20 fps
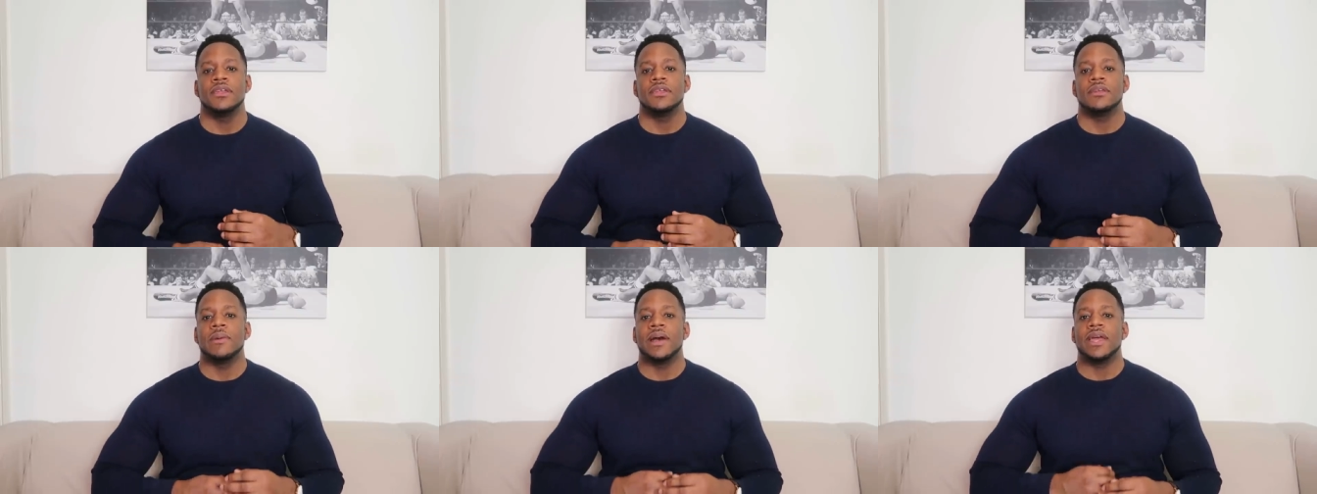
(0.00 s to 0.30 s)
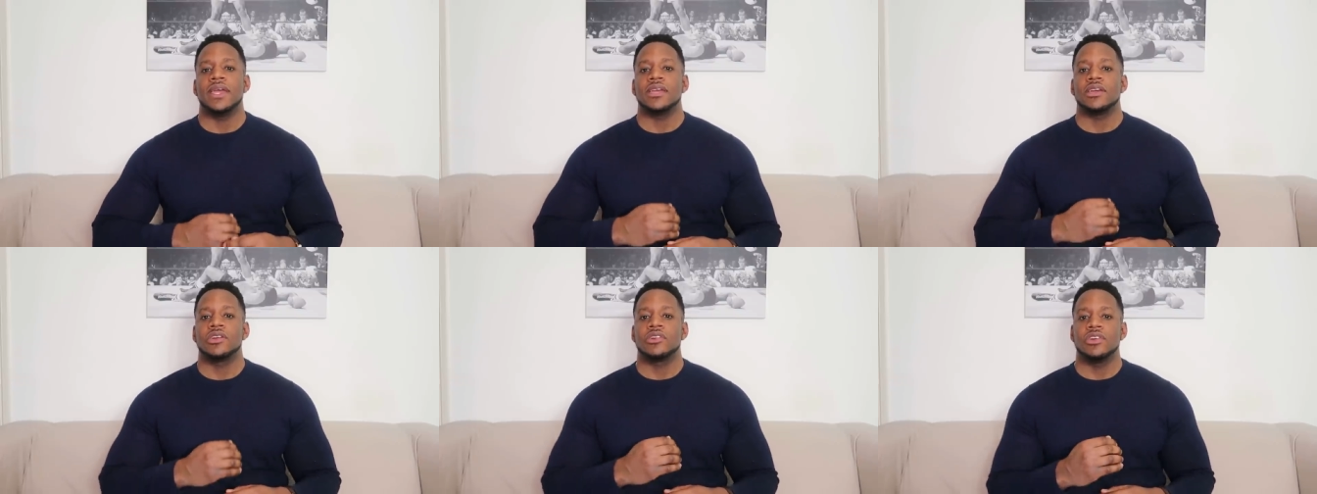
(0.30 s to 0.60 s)
you
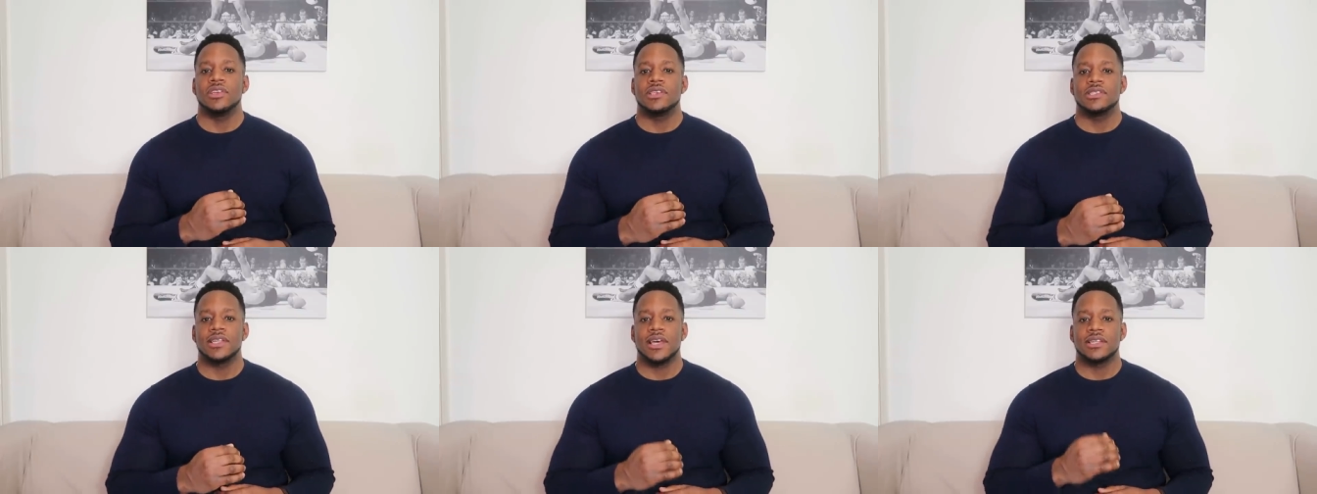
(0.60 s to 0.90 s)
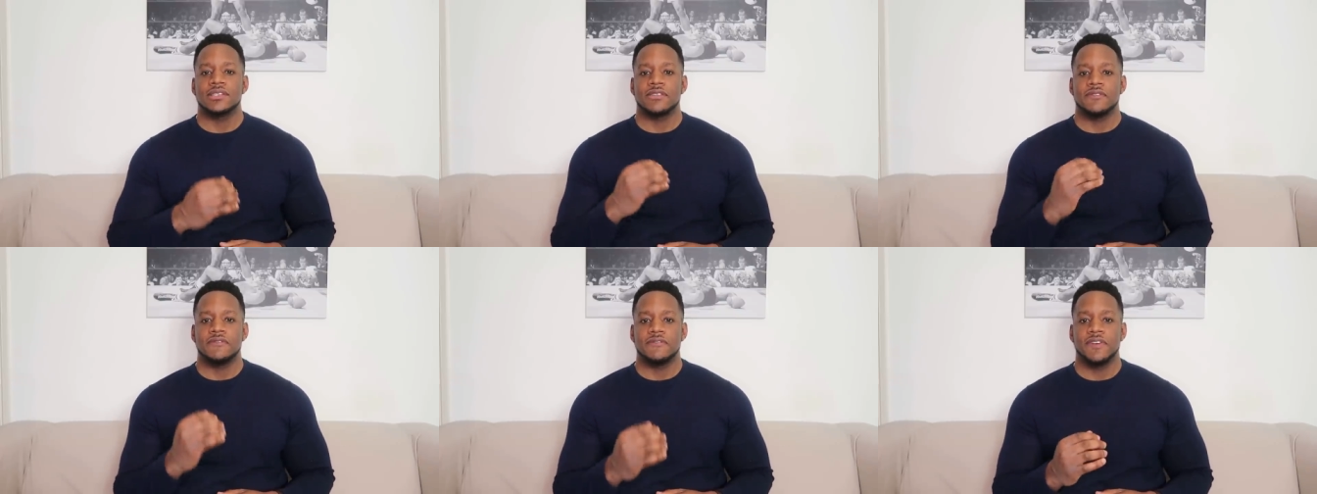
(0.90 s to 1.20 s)
might increase
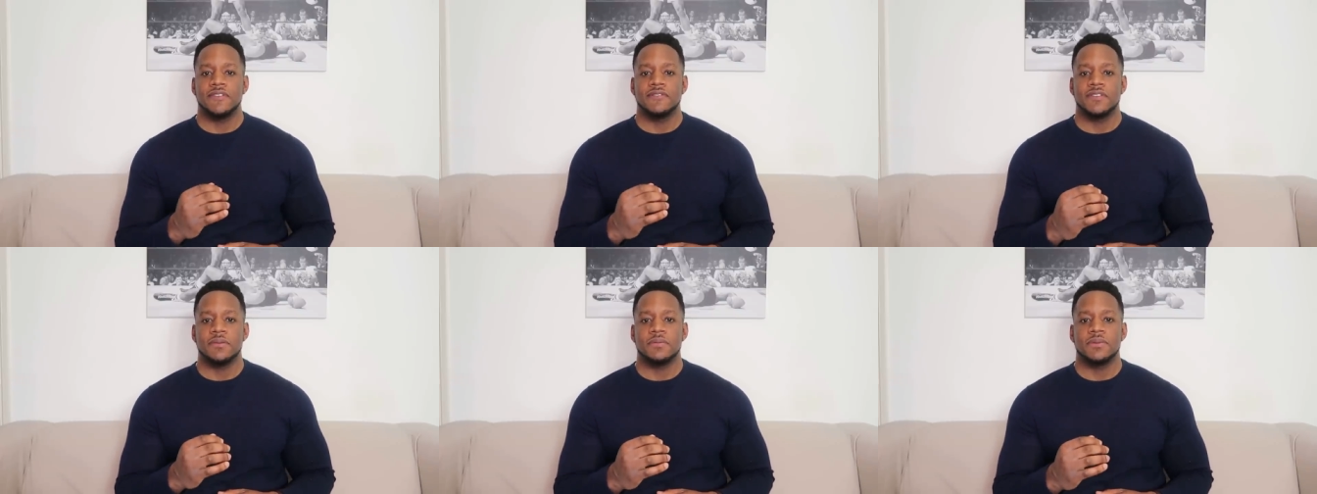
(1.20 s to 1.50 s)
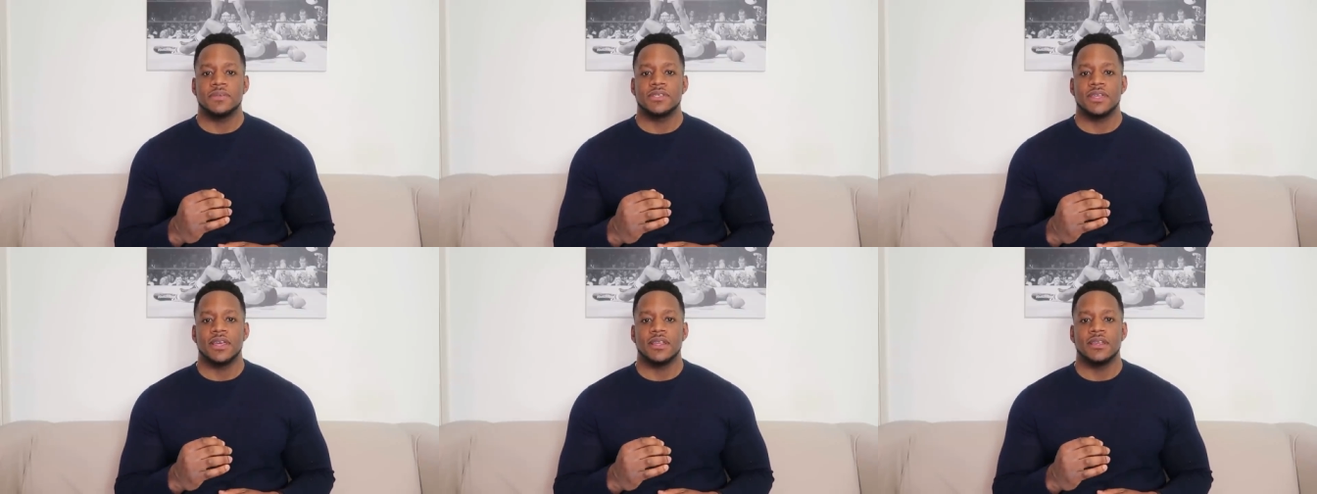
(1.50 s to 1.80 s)
that to
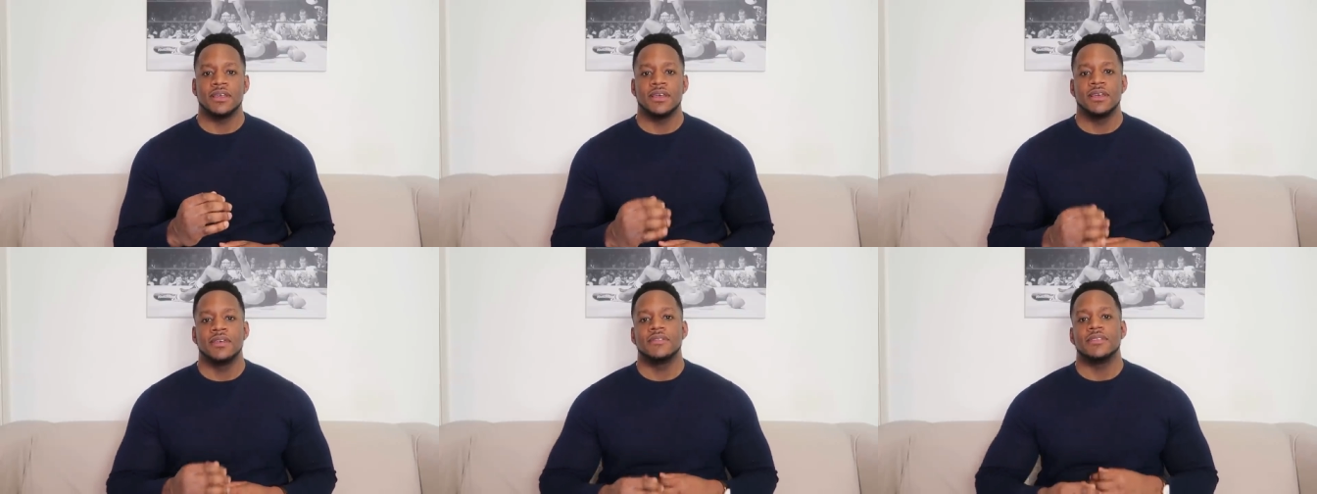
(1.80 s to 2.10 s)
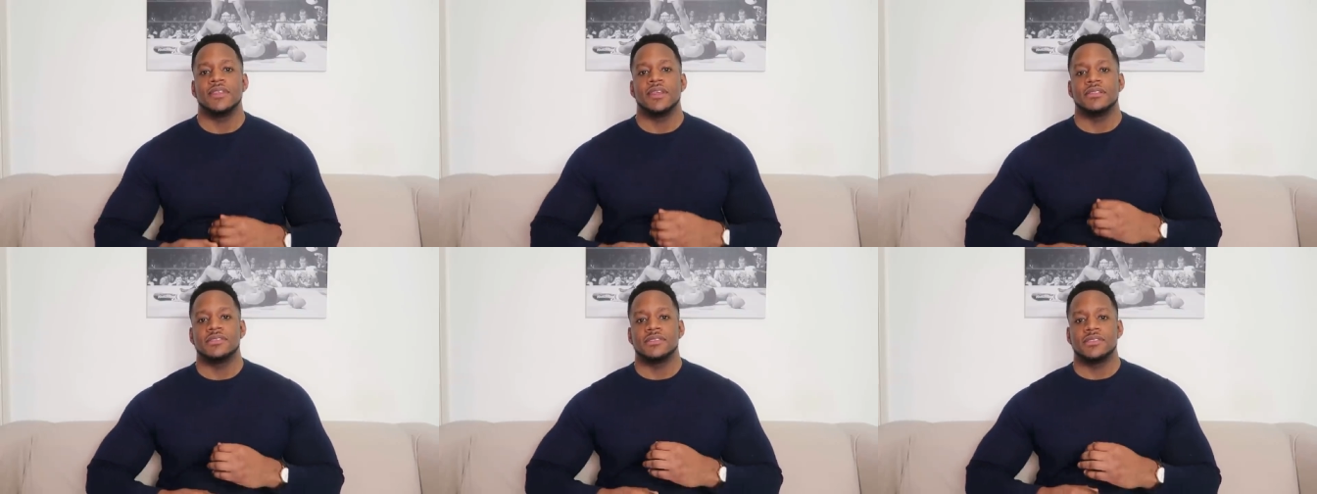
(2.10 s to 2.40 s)
50%,
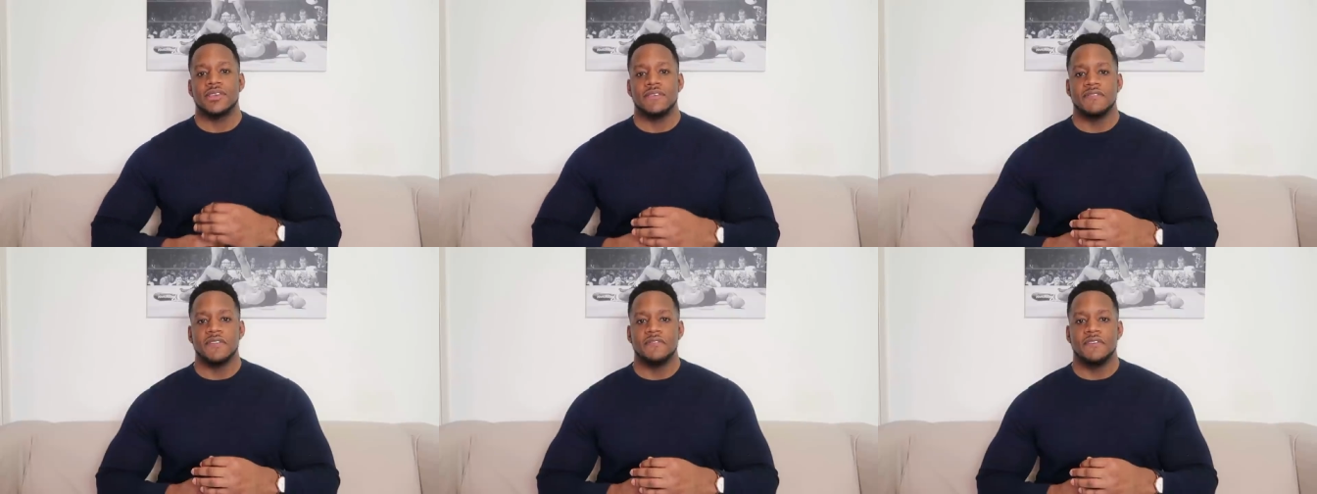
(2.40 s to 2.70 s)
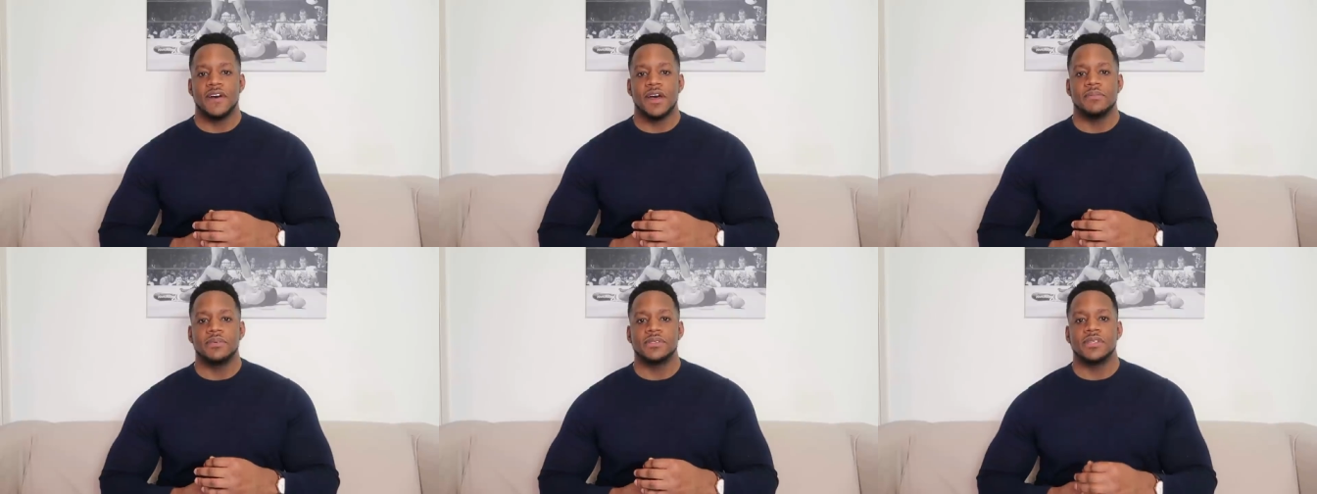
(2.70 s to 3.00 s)
then
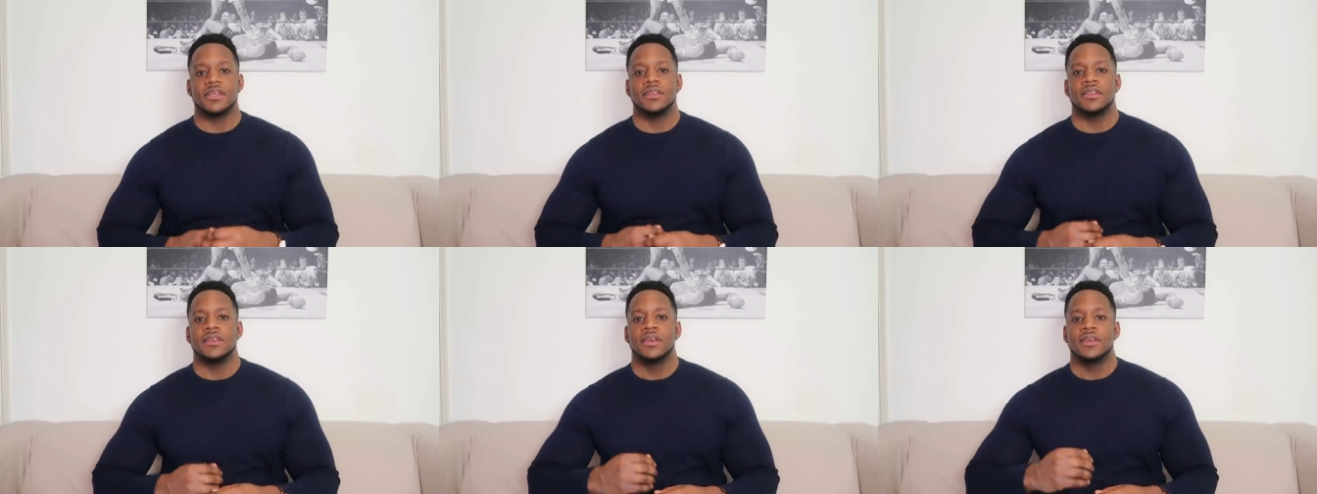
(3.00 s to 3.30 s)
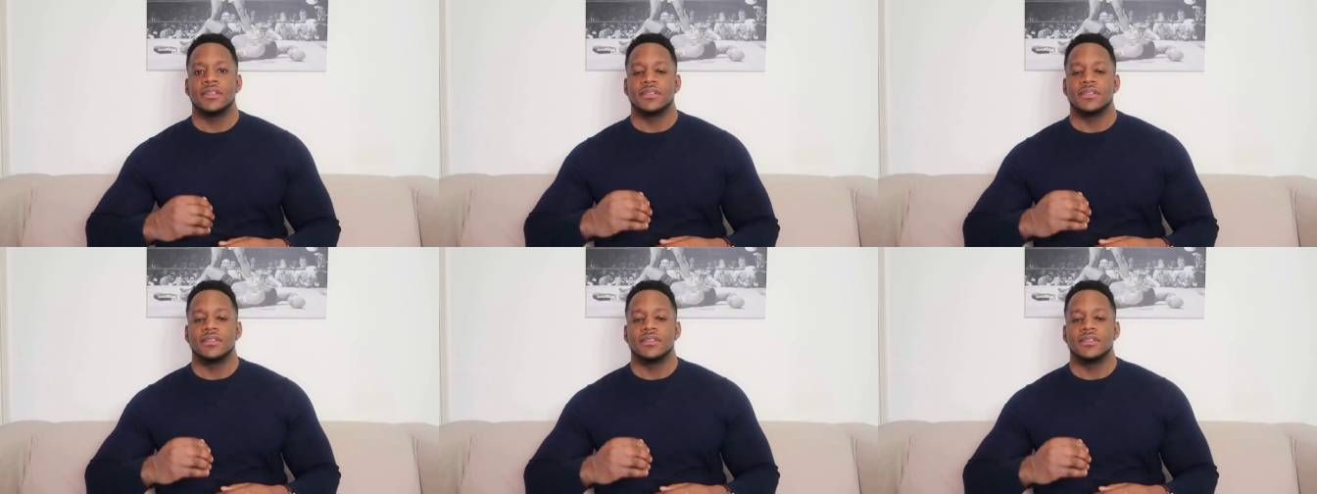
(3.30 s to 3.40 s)
75%,